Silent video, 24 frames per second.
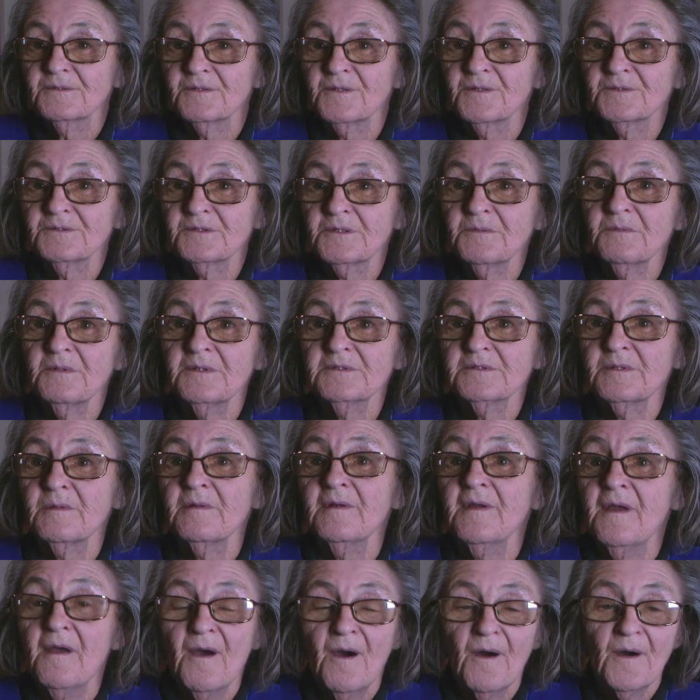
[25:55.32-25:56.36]
I
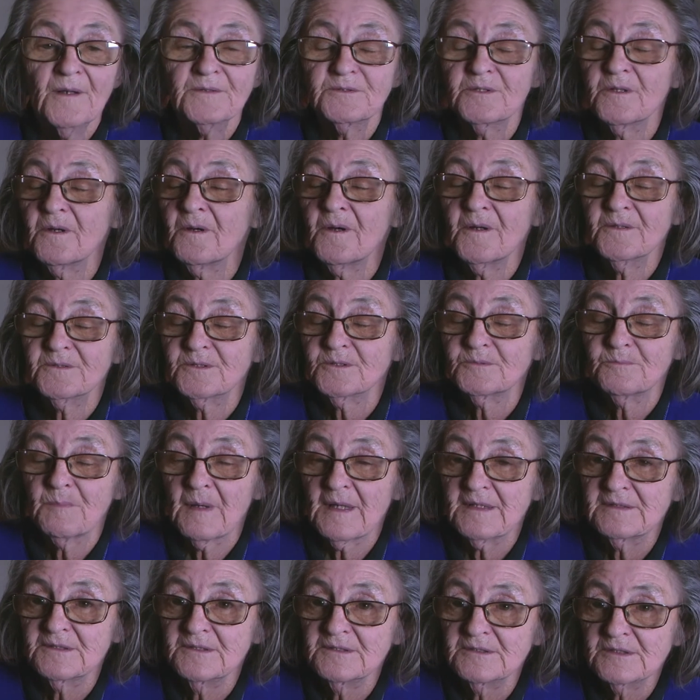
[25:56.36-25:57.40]
said, I just
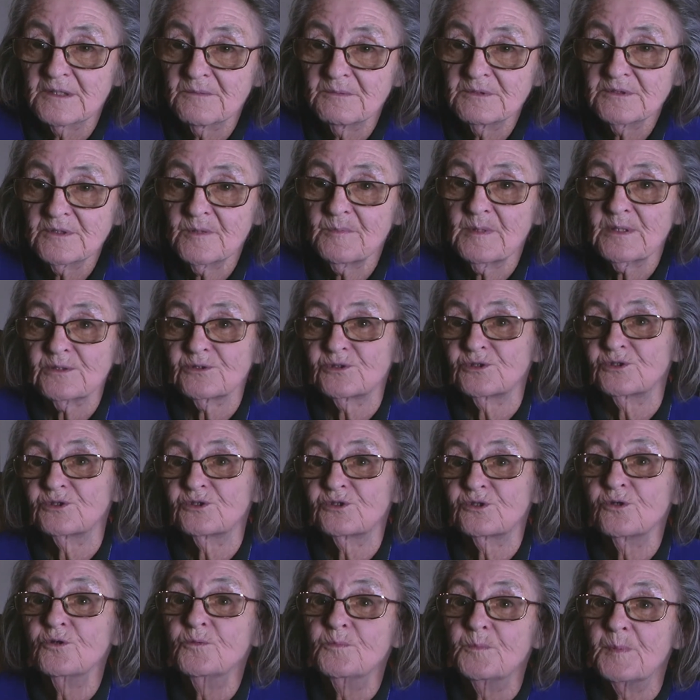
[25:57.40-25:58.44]
basically said, it's a bit
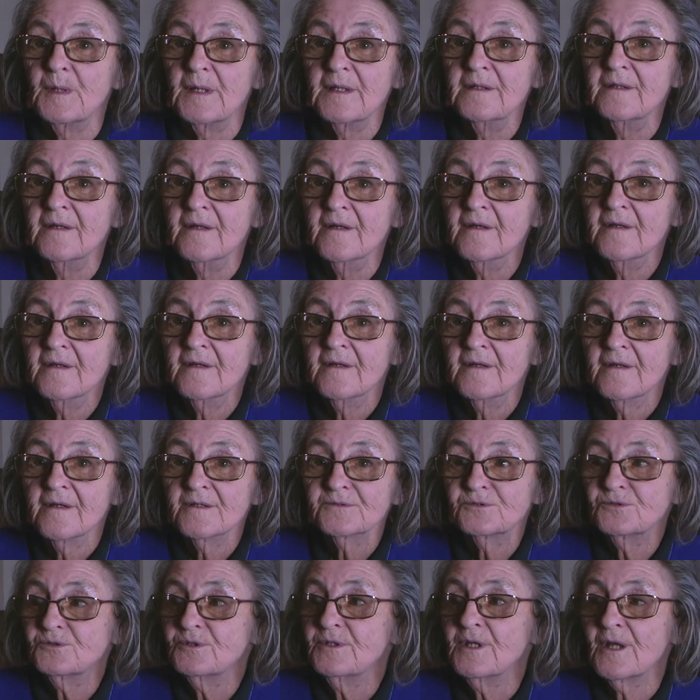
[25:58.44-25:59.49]
stupid. I
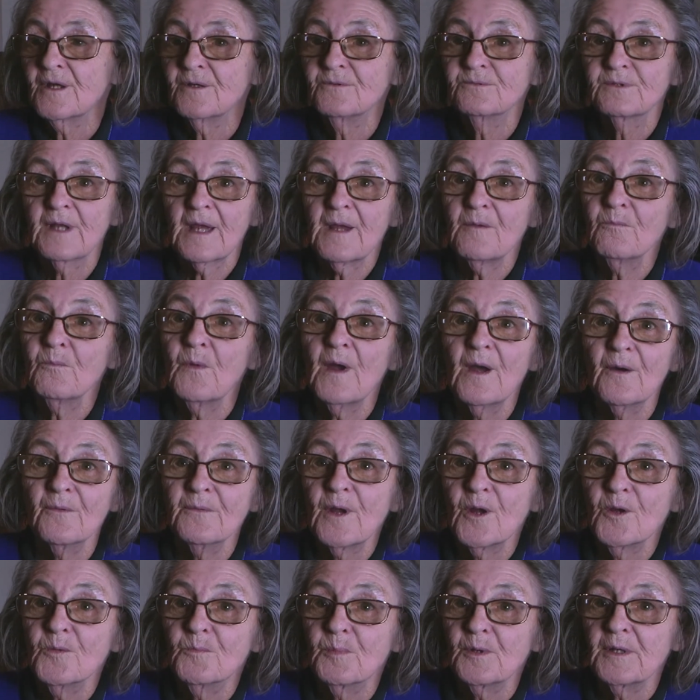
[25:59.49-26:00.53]
said, damn well
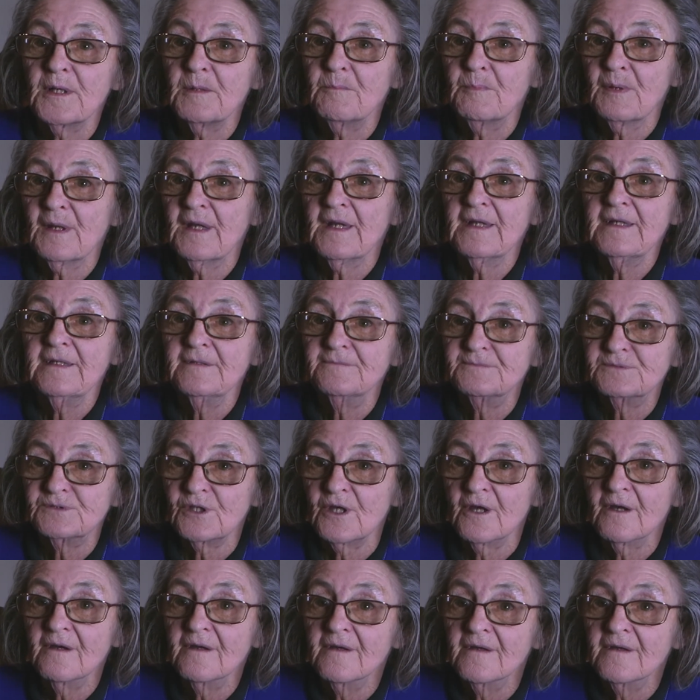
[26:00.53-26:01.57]
nobody believes you.